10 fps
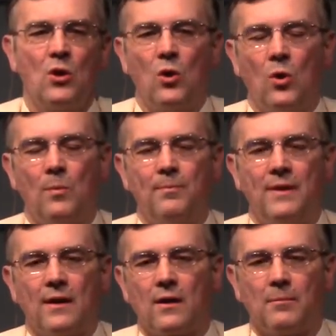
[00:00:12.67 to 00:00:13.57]
Hope
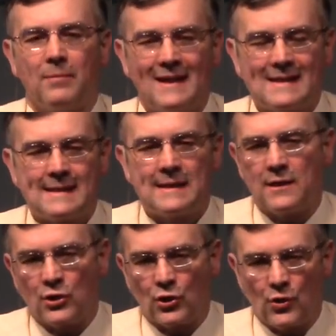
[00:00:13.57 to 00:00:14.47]
they are a blessing
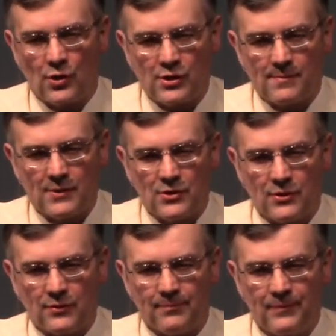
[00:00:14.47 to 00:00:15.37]
and encouragement to
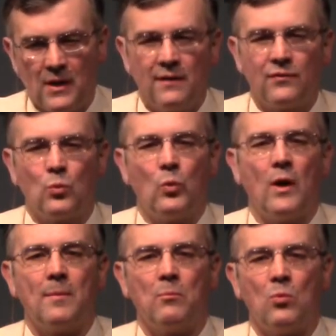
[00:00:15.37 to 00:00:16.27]
you. If you
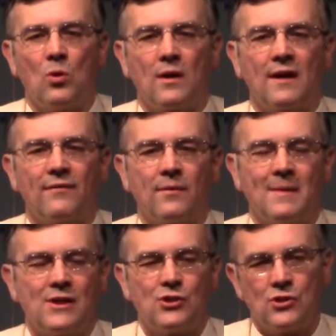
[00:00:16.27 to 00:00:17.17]
want more
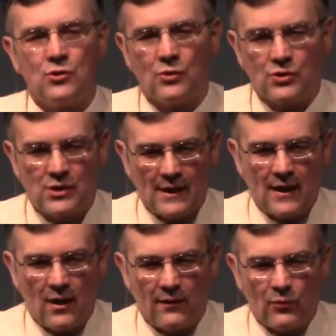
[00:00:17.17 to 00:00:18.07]
information, you can check
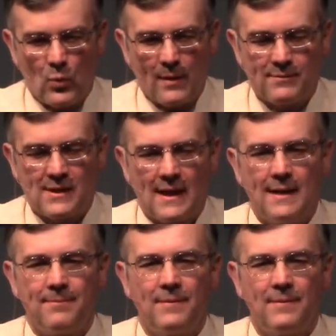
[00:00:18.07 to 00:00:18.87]
out our website